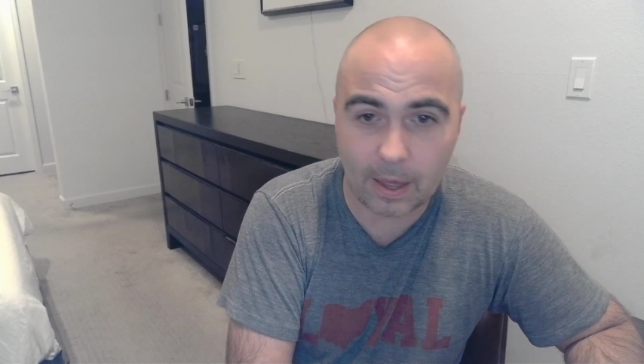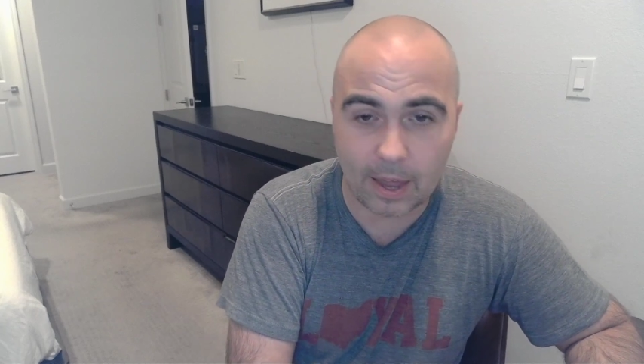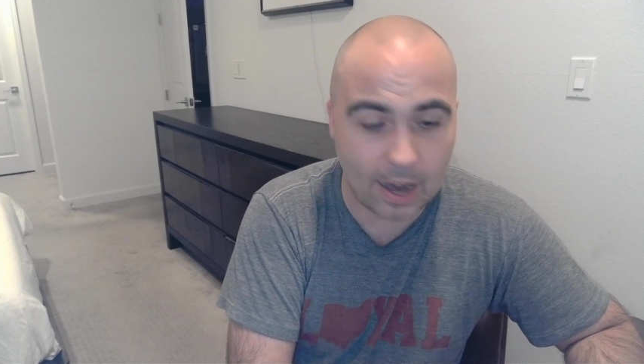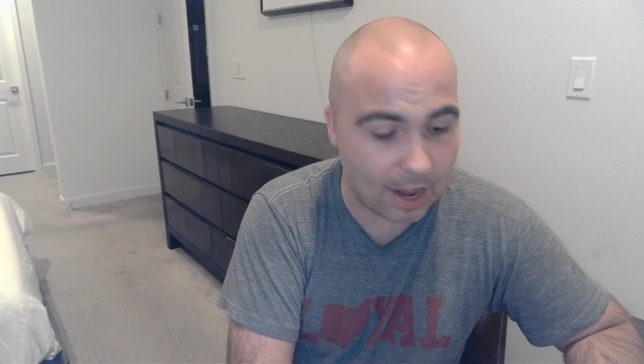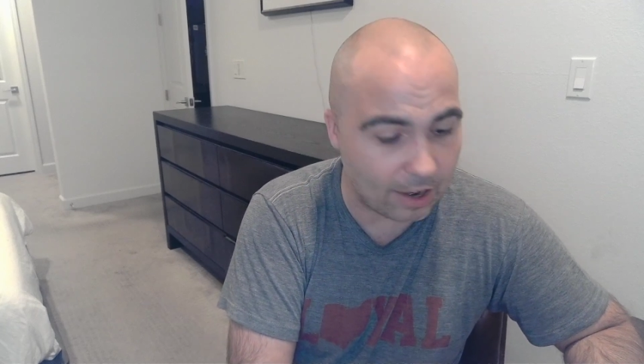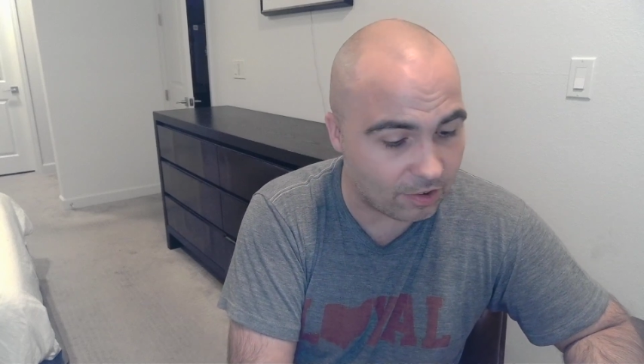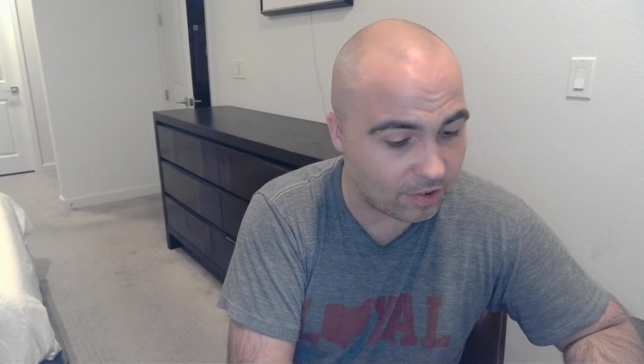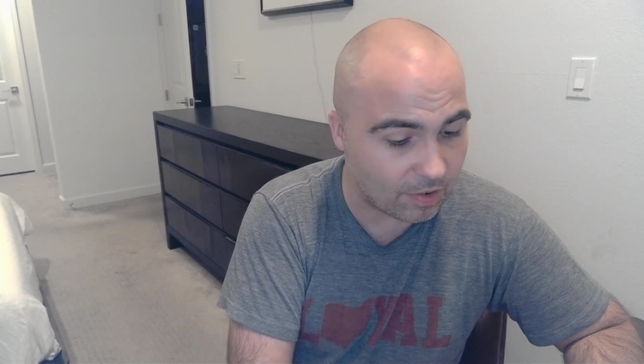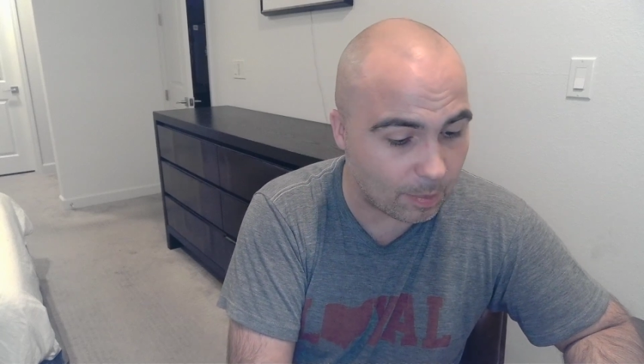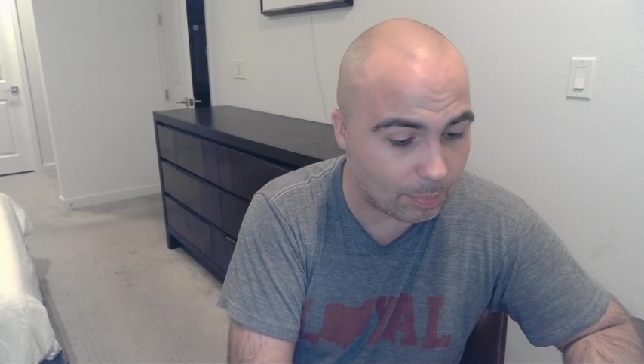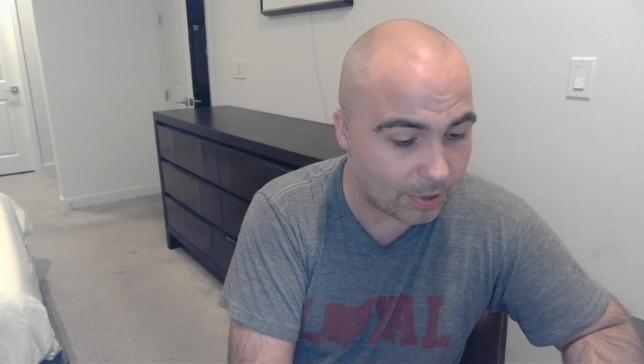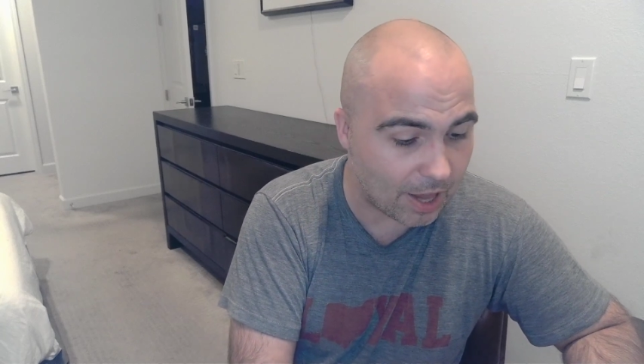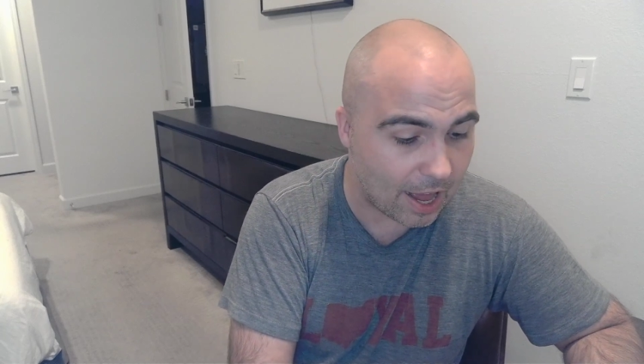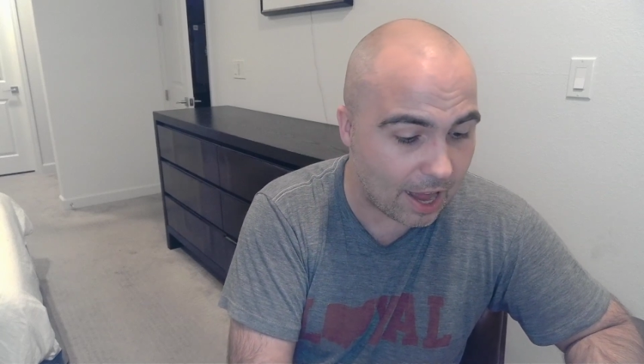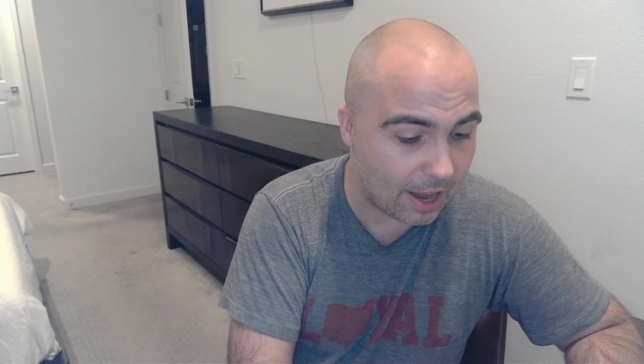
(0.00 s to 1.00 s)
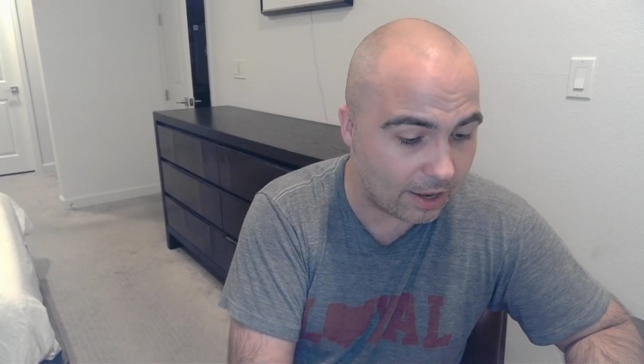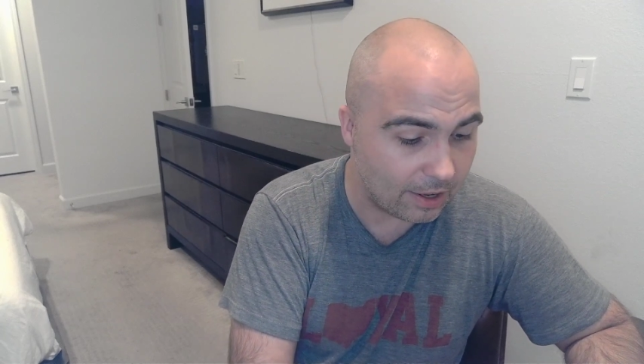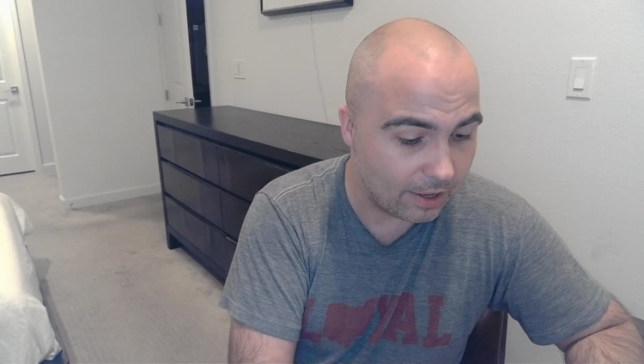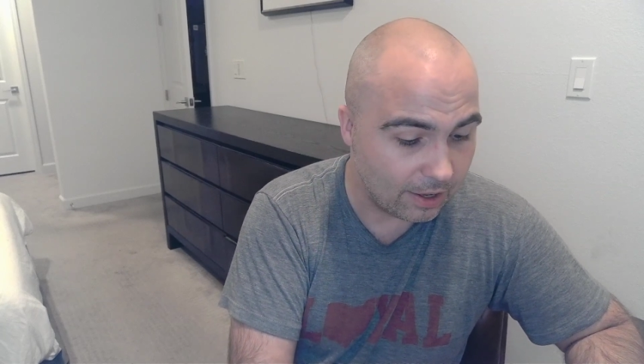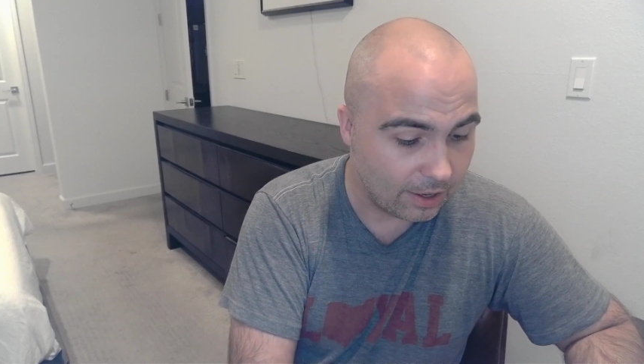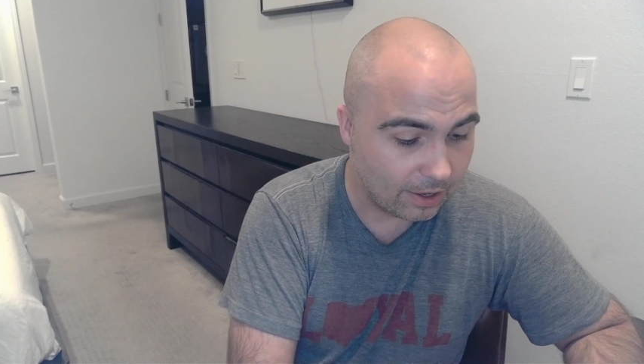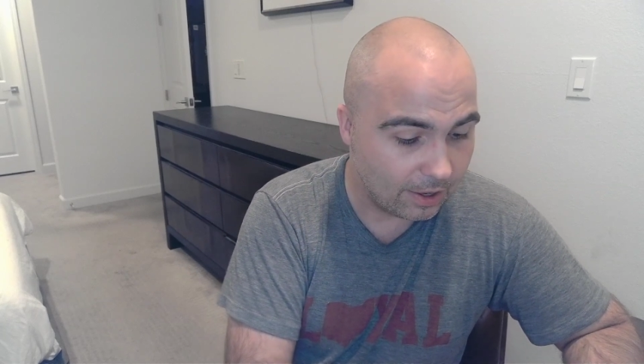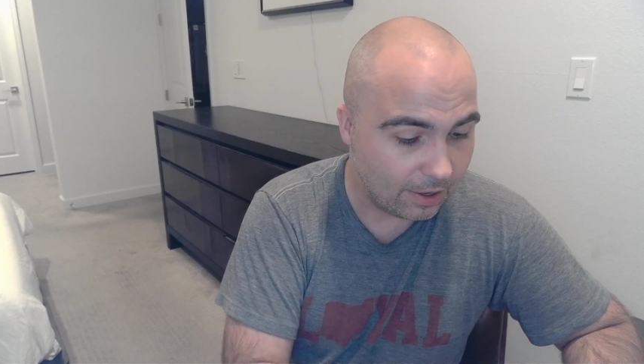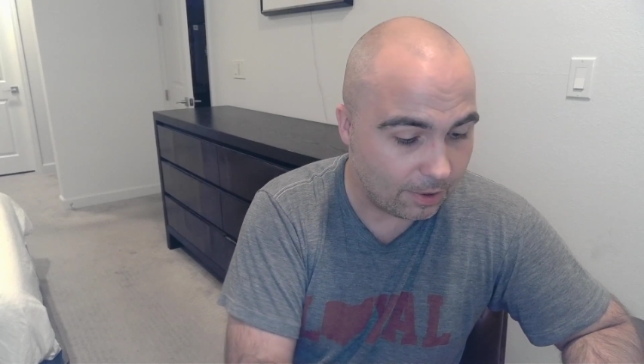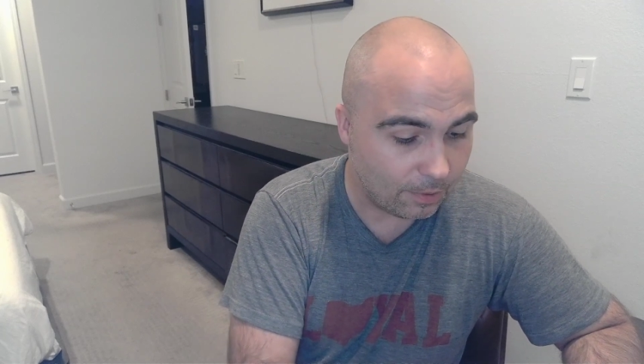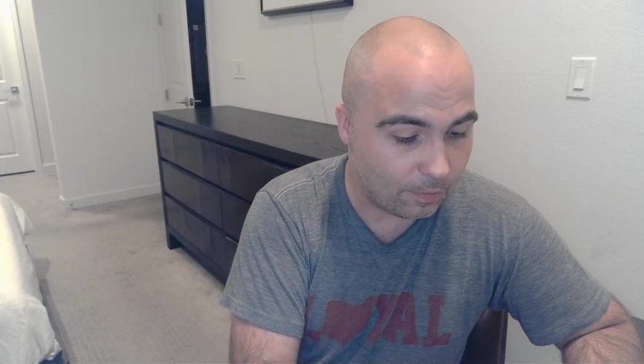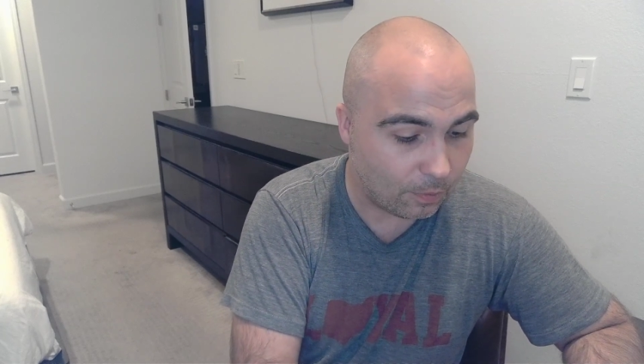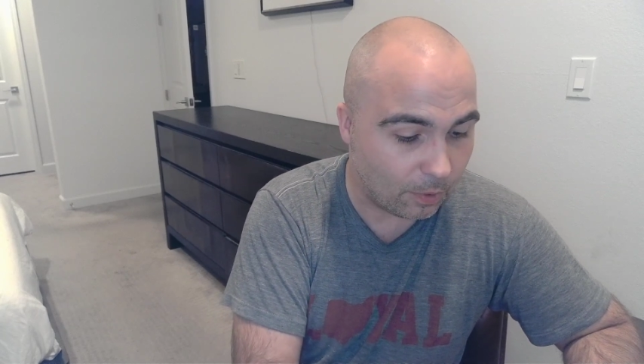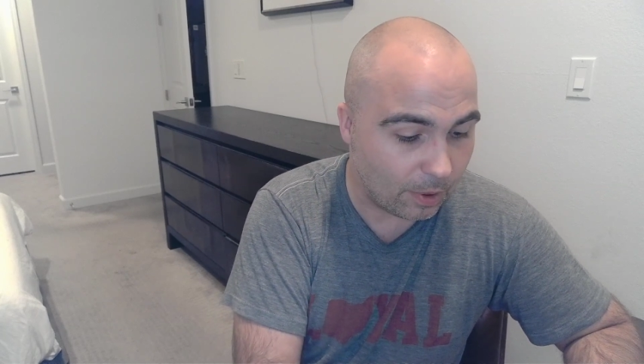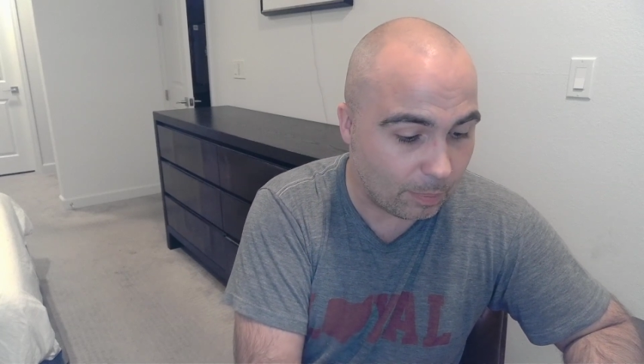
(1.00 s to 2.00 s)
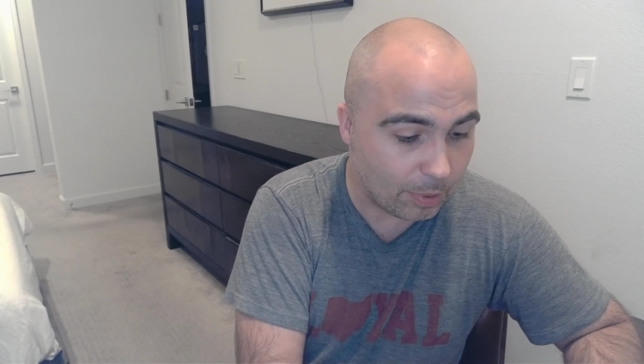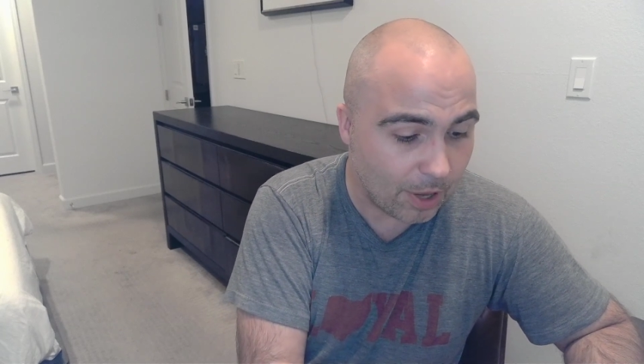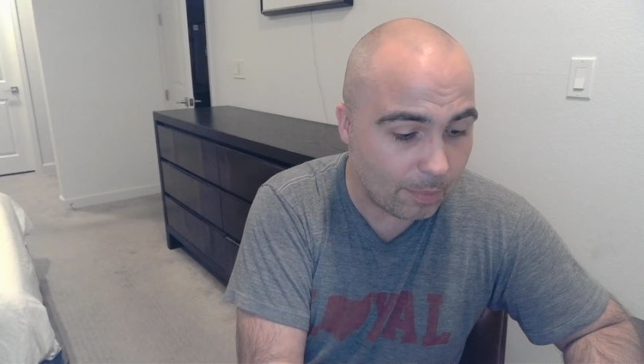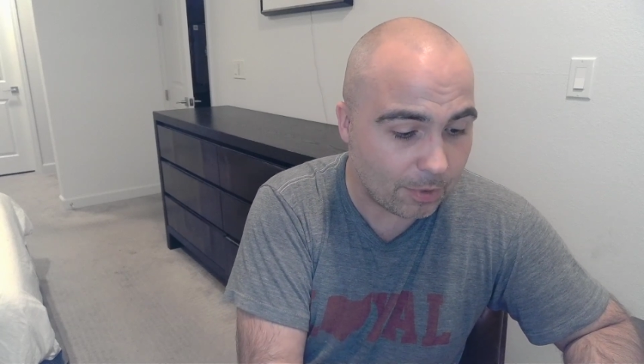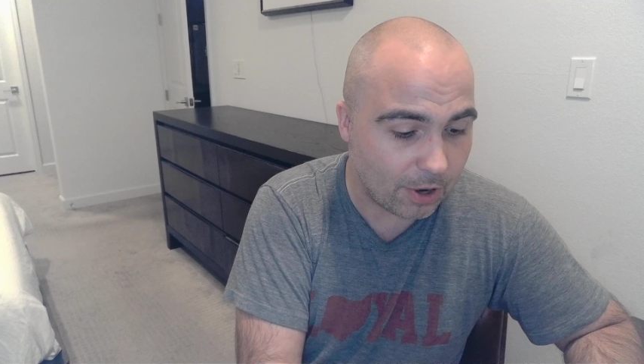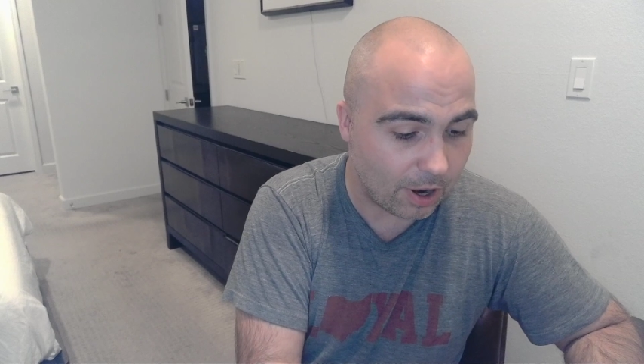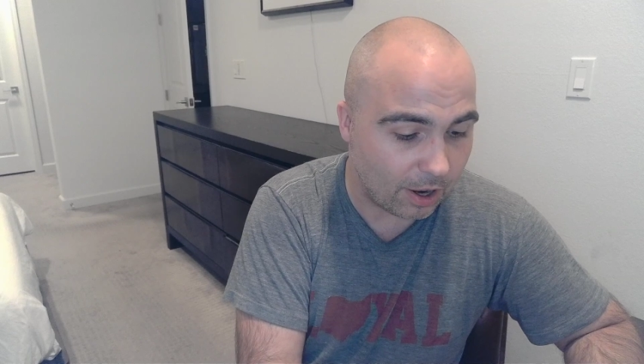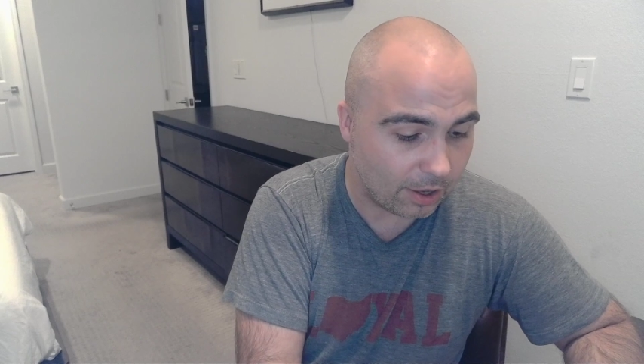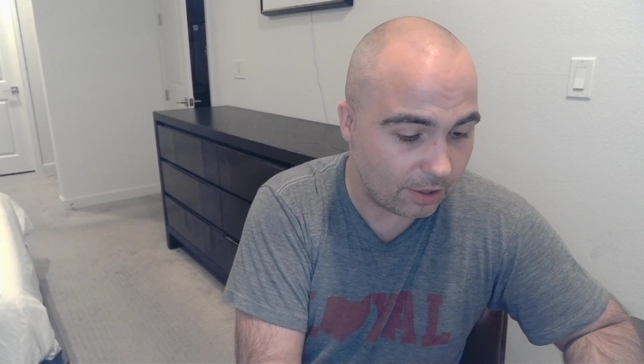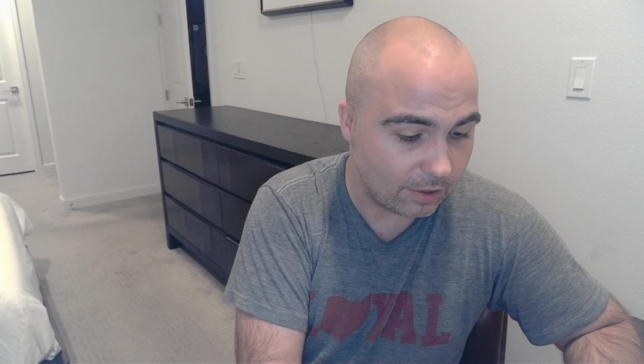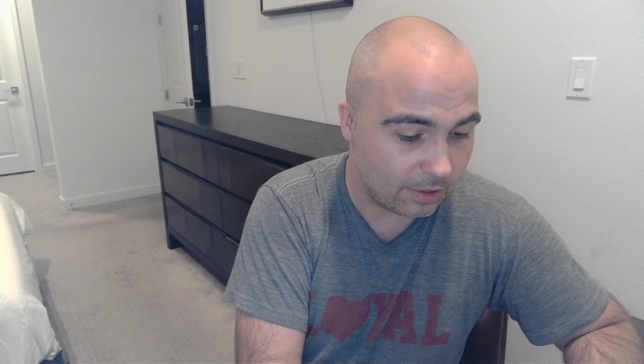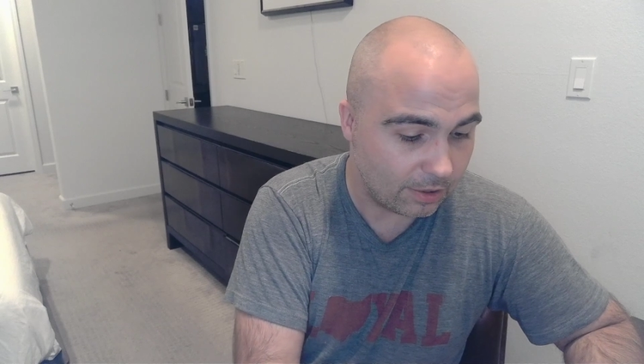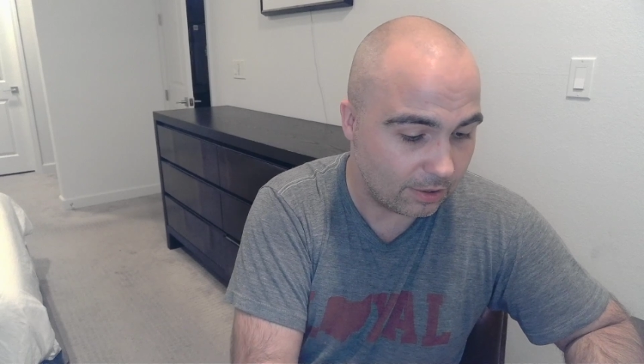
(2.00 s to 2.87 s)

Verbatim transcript: and I just applied for the plum card.